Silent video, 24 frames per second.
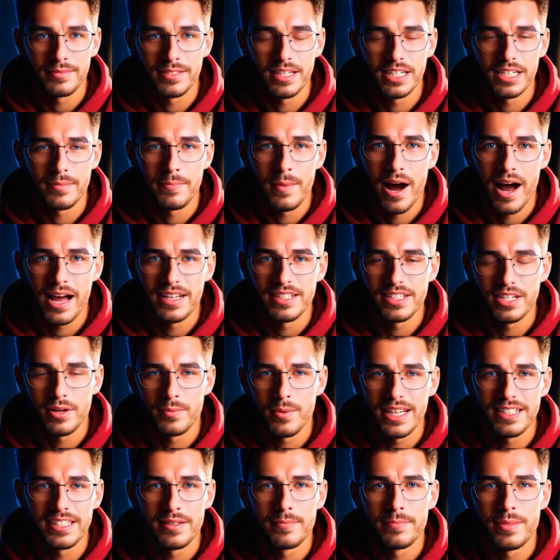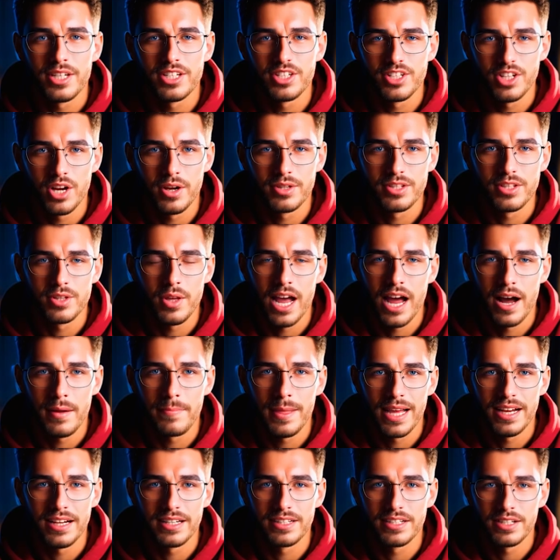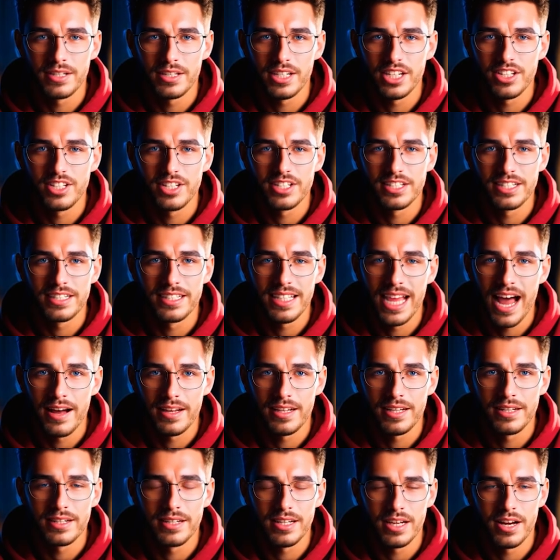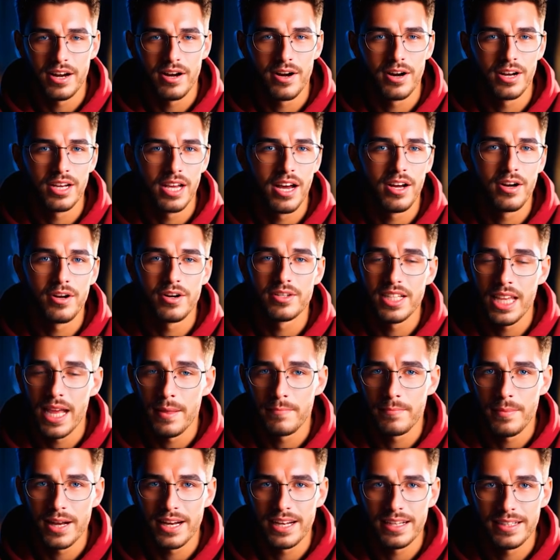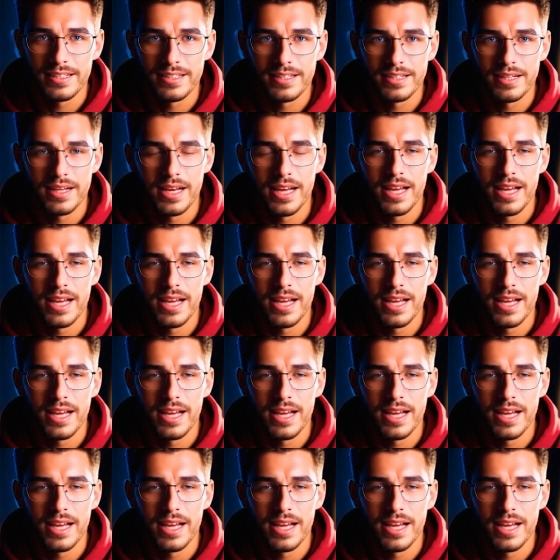pasta recipe shows you how to make a delicious Italian dinner in under 10 minutes.